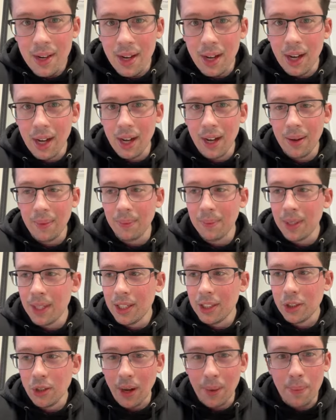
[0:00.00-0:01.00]
Um,
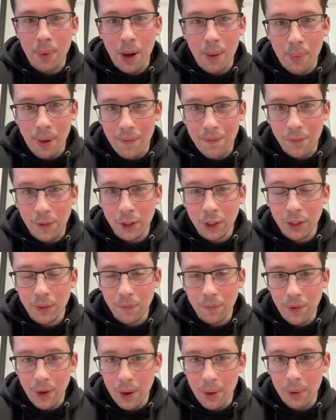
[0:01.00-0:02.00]
so I bought my first
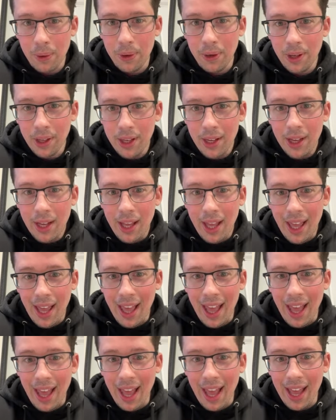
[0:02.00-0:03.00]
phone,
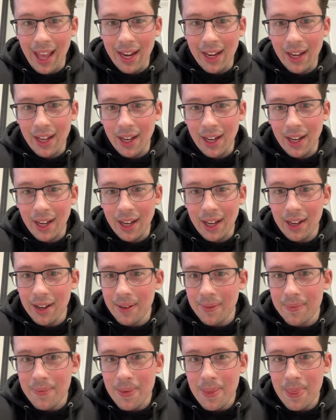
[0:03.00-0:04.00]
and
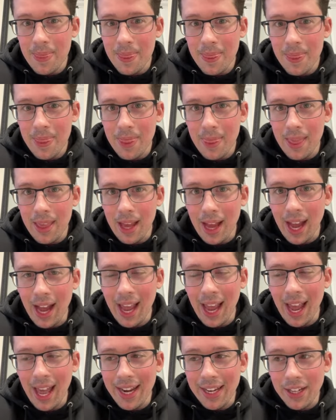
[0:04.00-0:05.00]
uh,
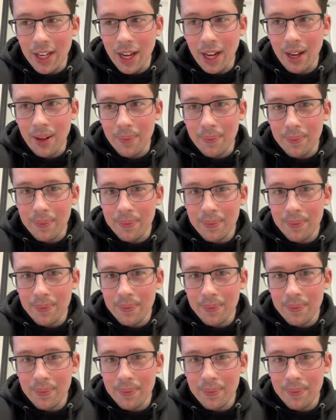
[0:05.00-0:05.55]
I end up.